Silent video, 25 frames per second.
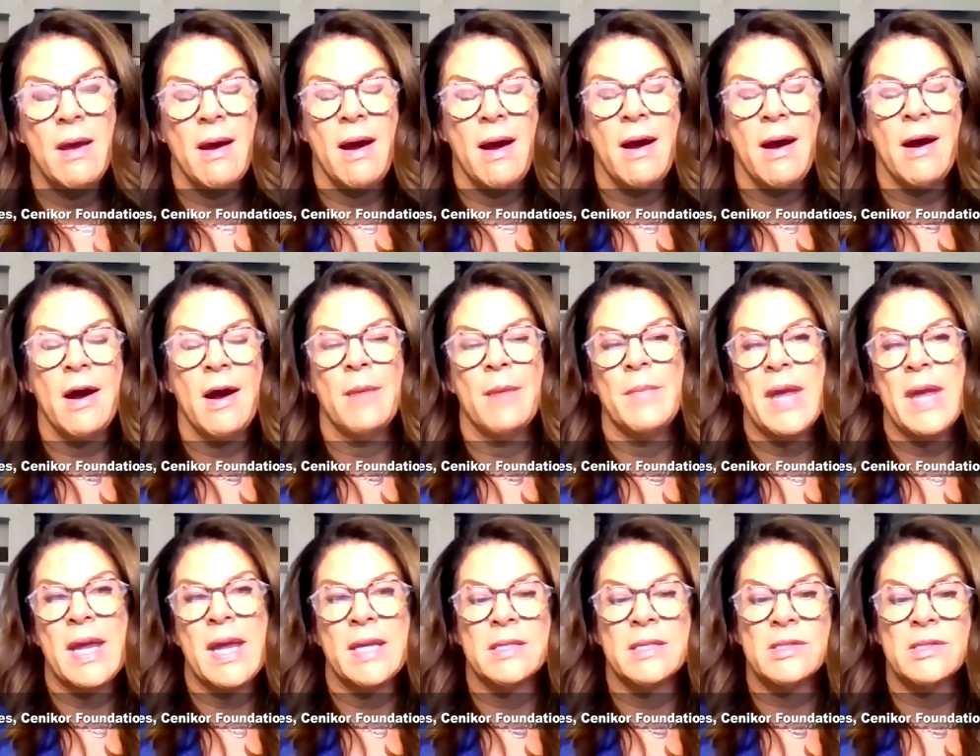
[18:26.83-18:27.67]
Um,
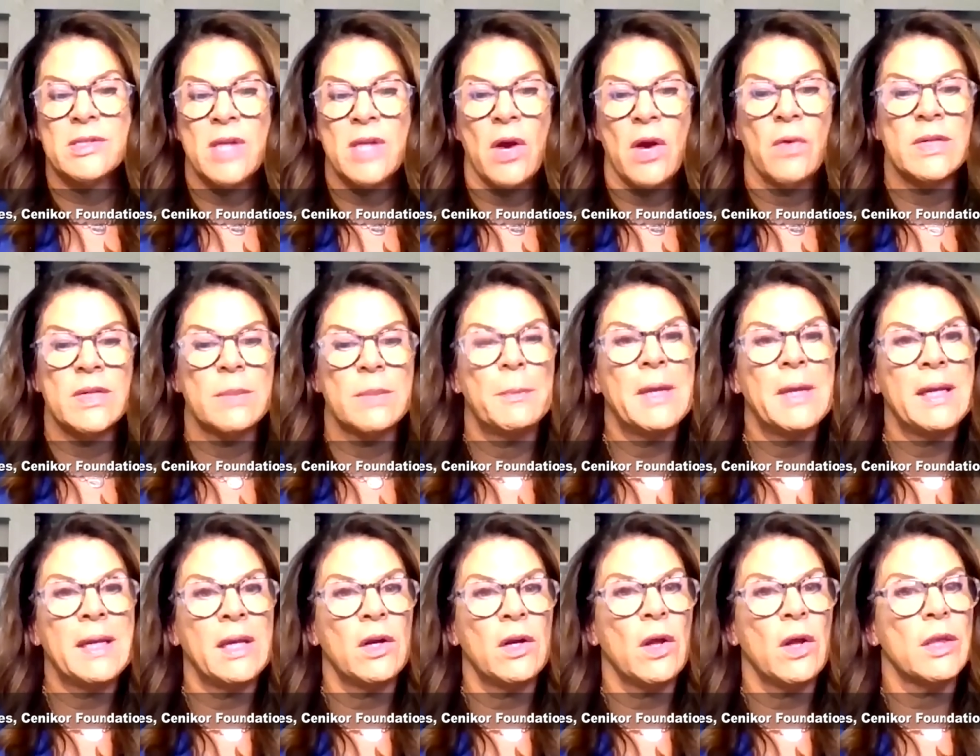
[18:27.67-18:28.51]
and so,
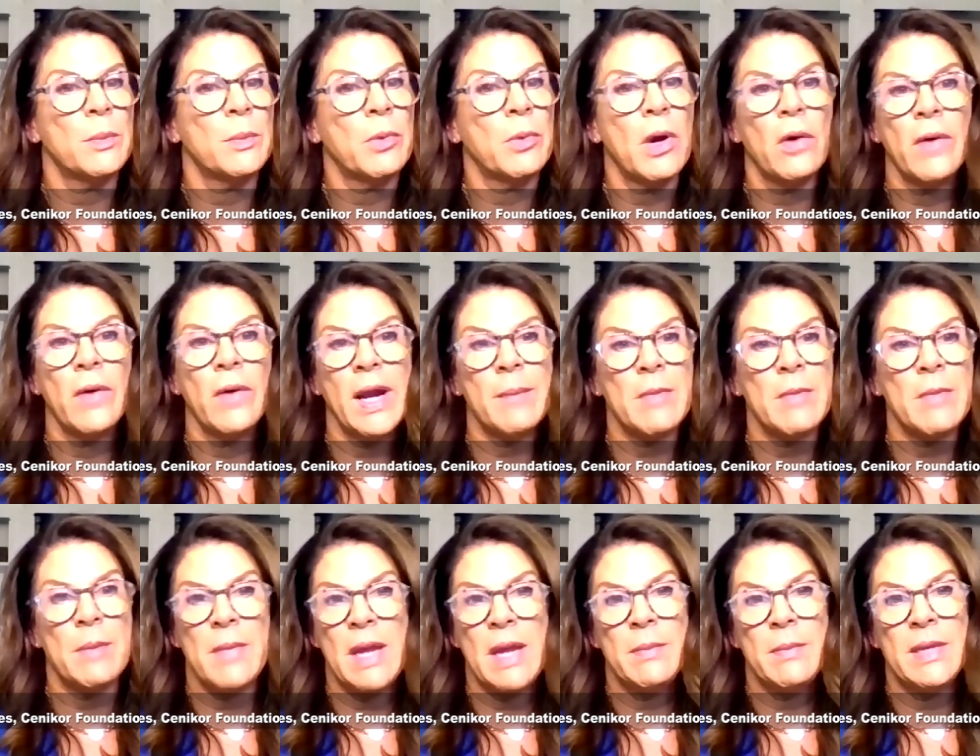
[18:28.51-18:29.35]
depending on the program,
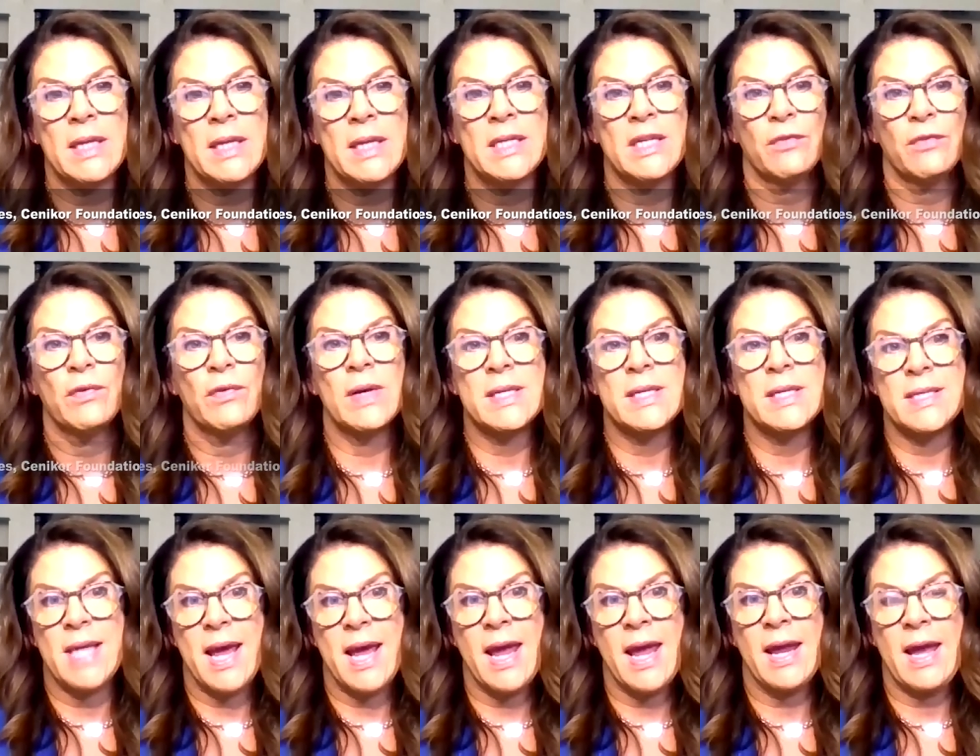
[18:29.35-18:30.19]
it may be a different
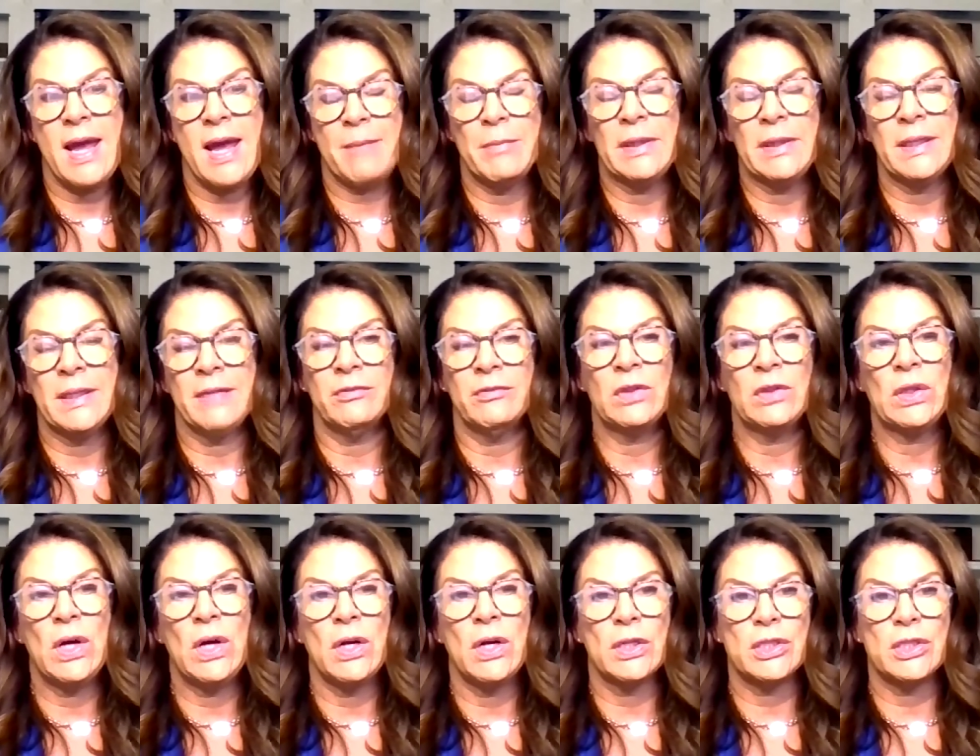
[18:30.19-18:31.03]
day. I believe
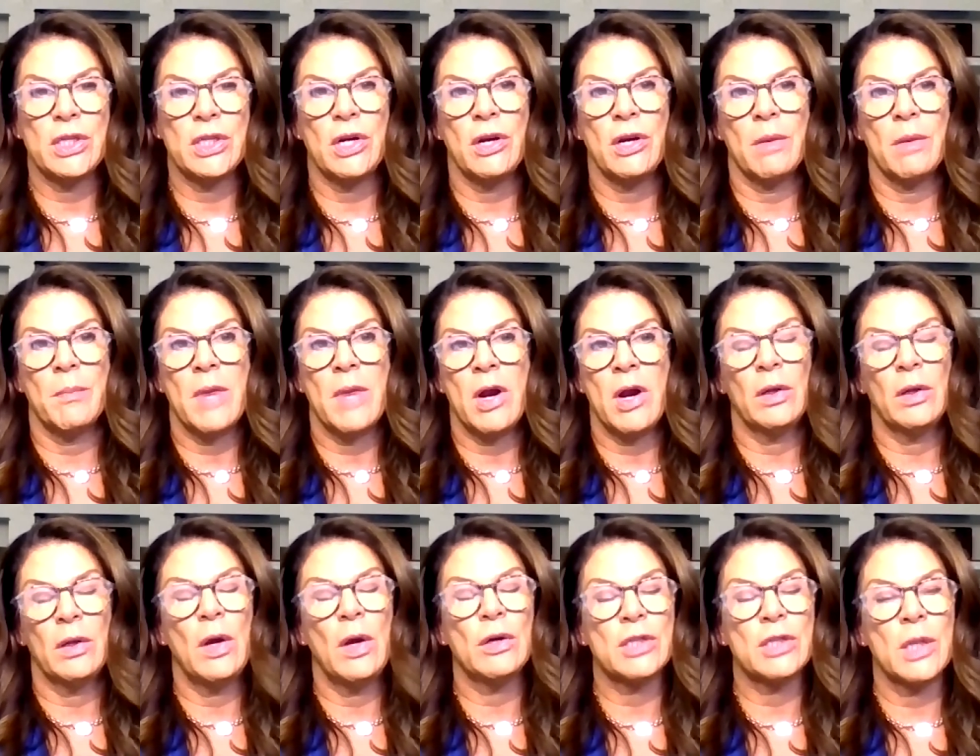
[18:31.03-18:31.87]
long term, our
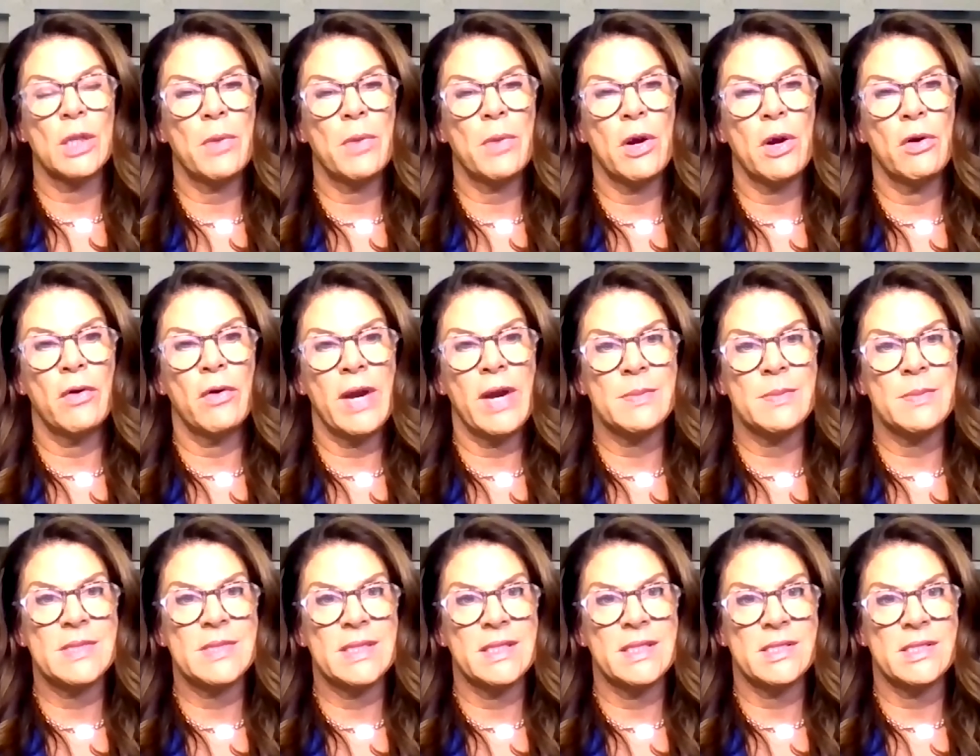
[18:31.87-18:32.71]
long term
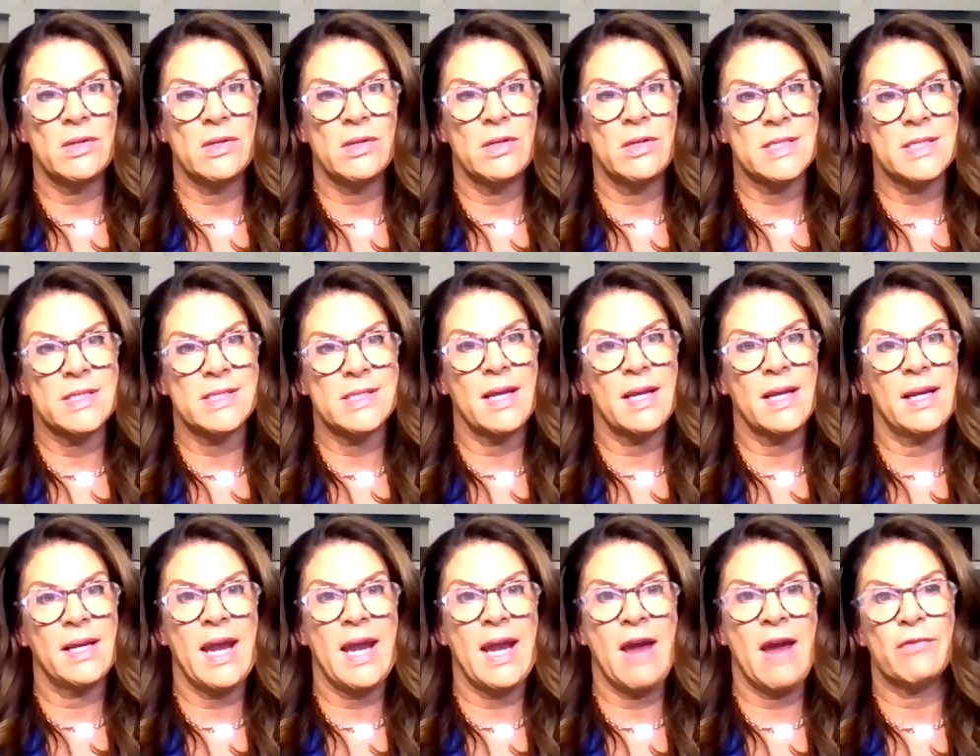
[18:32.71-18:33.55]
programs, it's on
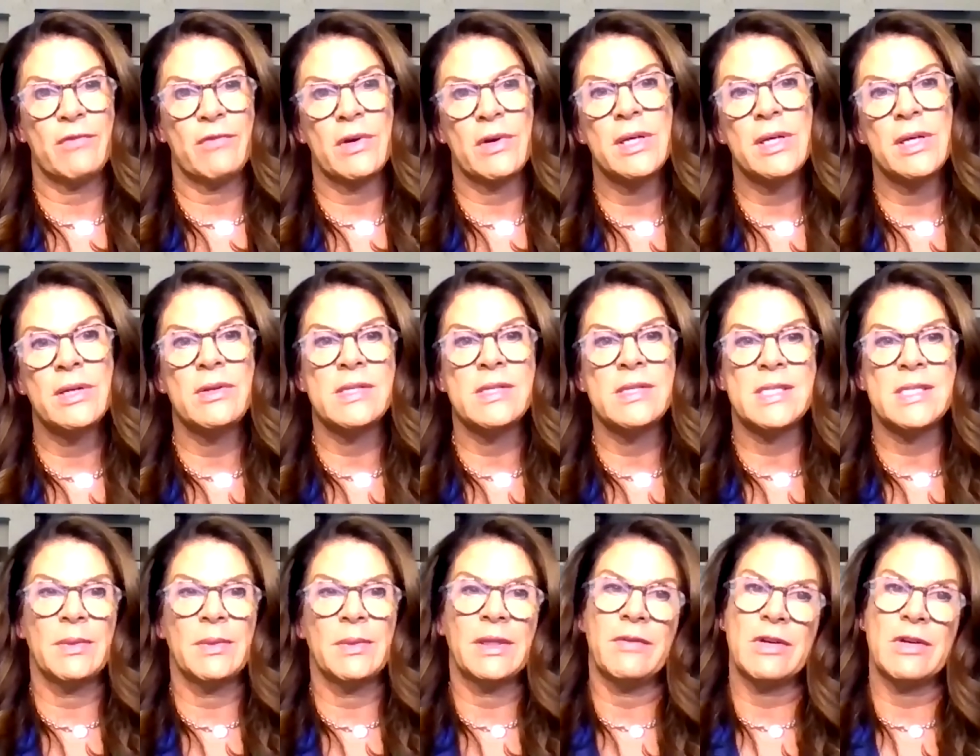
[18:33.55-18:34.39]
Sunday afternoons.
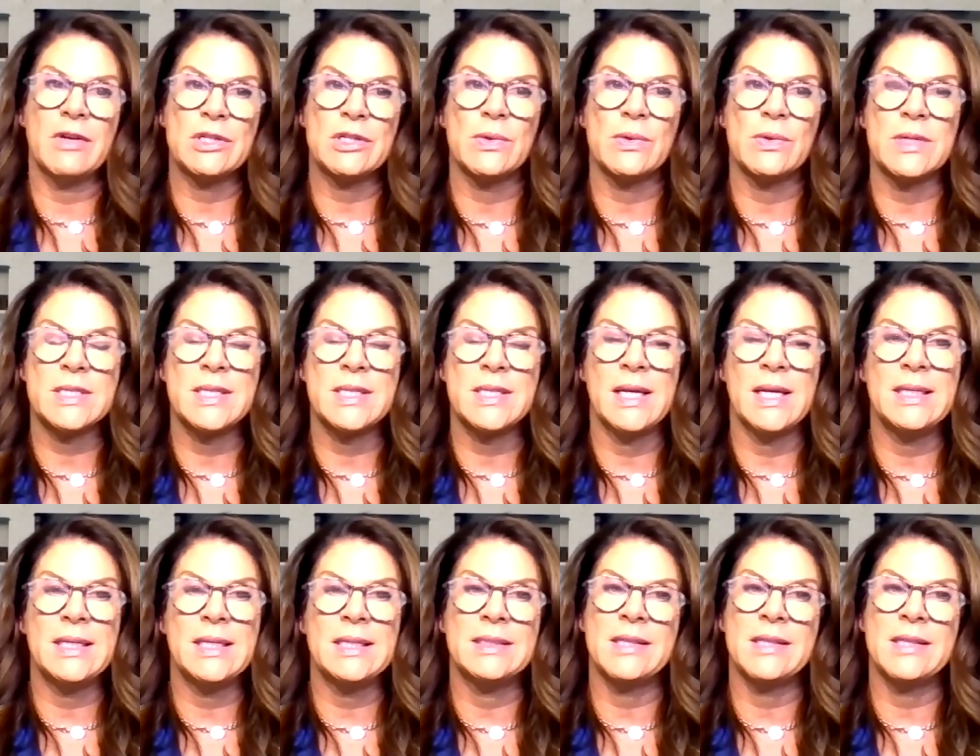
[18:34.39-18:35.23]
I believe our short stay
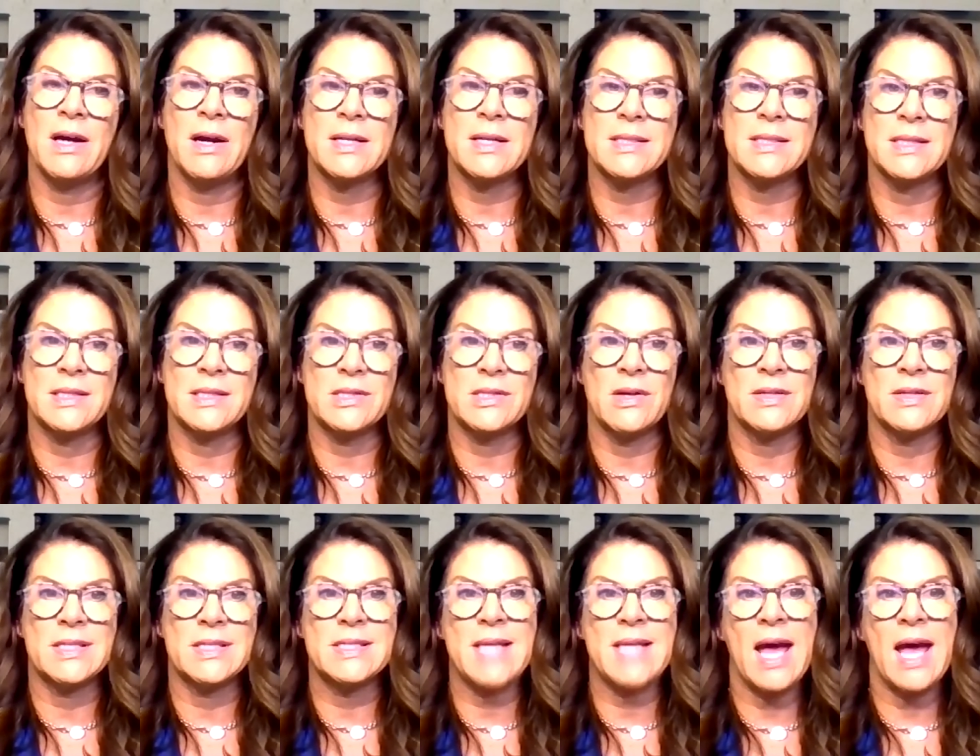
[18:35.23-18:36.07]
detox, it's
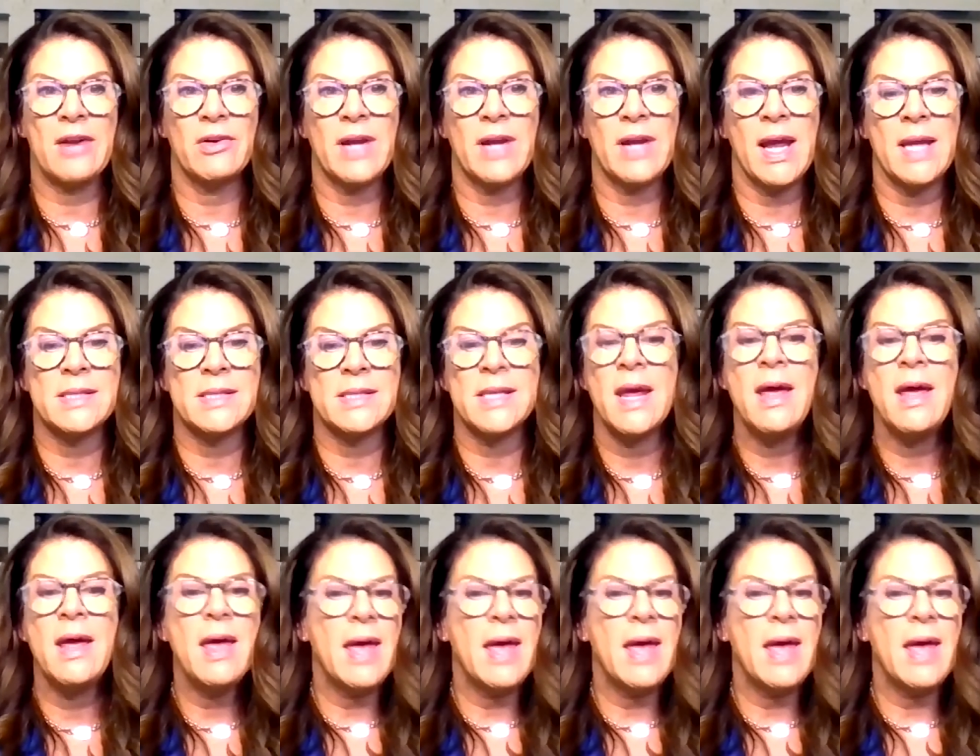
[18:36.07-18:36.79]
on Saturdays.